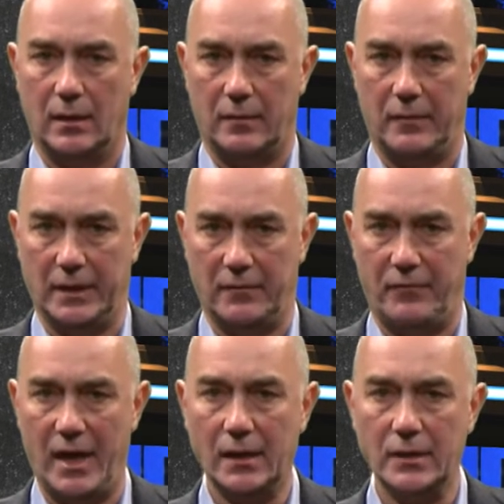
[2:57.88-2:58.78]
When a
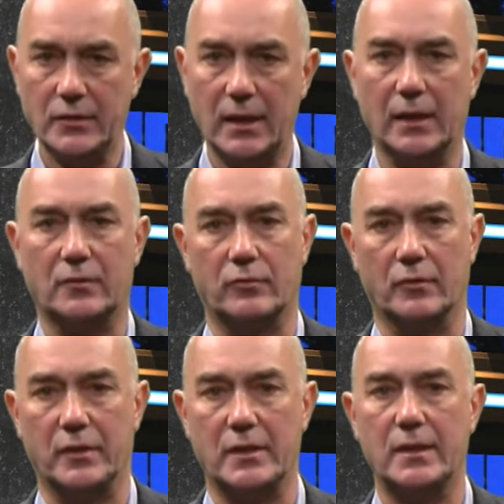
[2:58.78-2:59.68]
valence
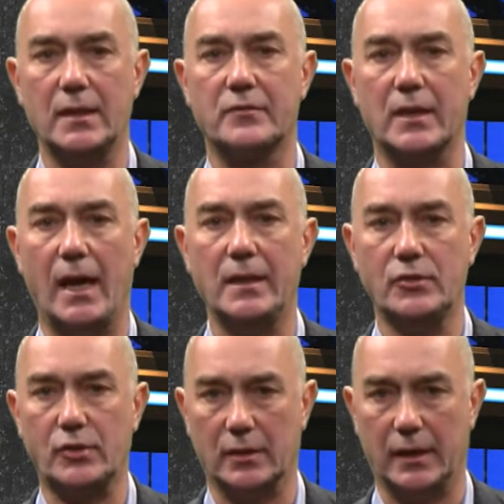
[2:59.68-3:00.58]
electron receives
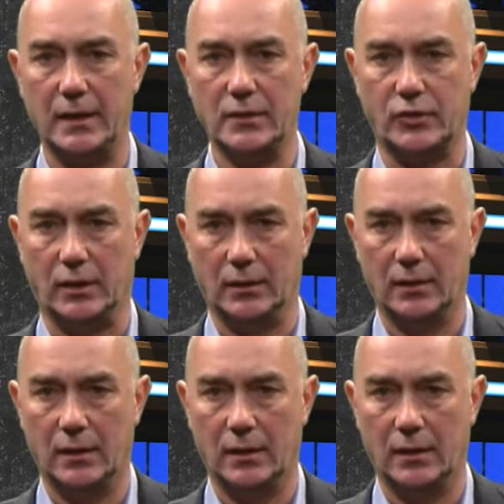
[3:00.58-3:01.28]
additional energy,